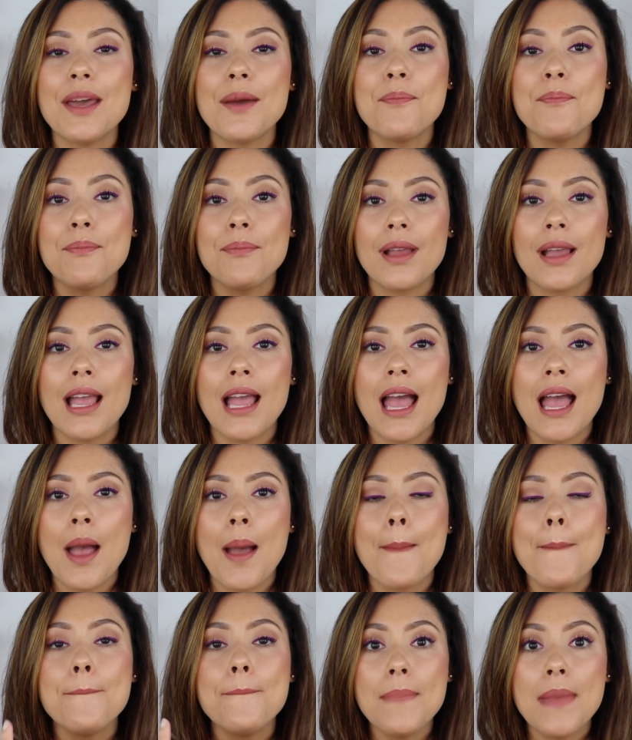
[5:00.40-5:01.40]
them
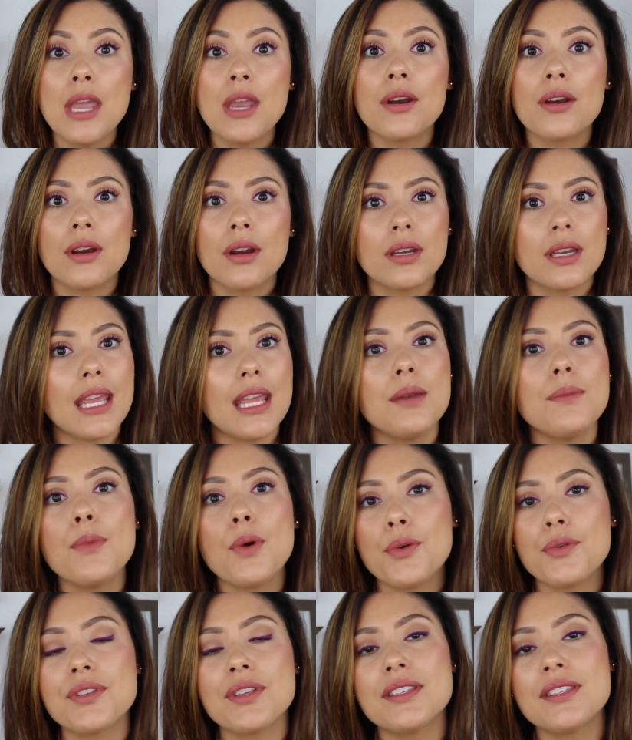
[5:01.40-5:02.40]
mirrored in
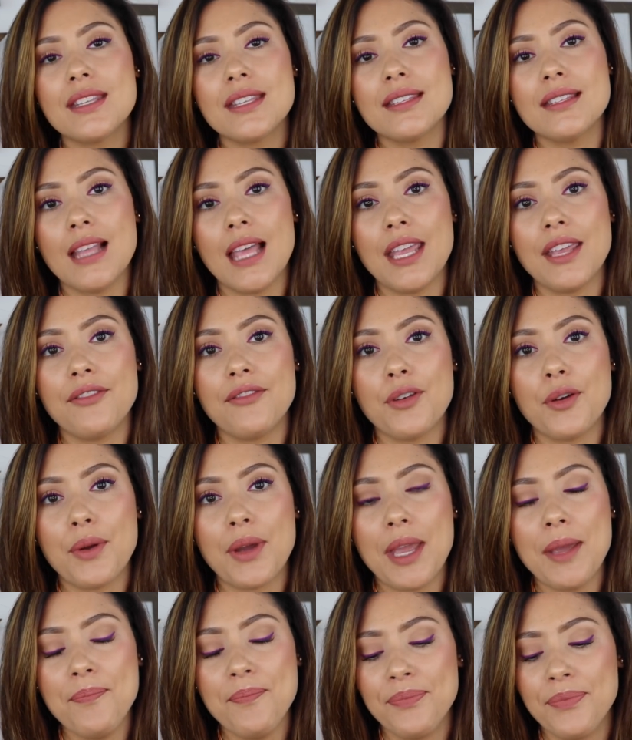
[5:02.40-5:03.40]
Moses's life,
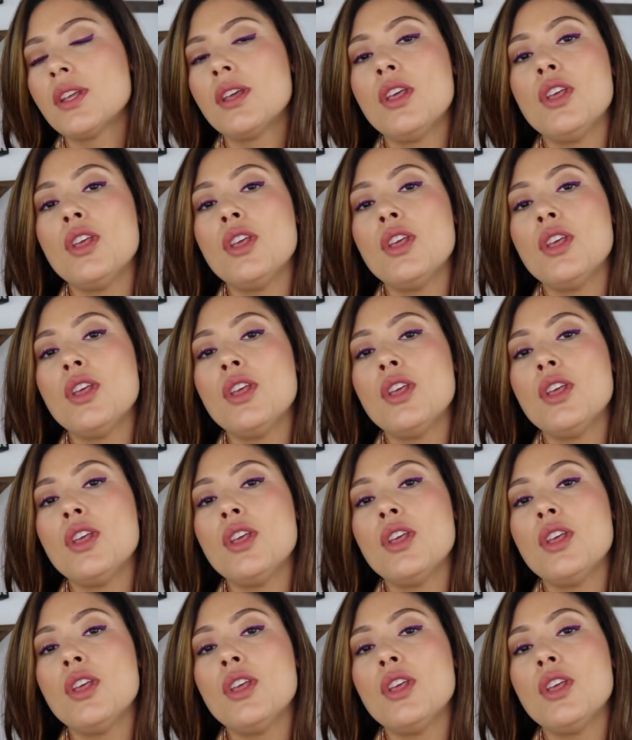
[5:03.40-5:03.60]
okay?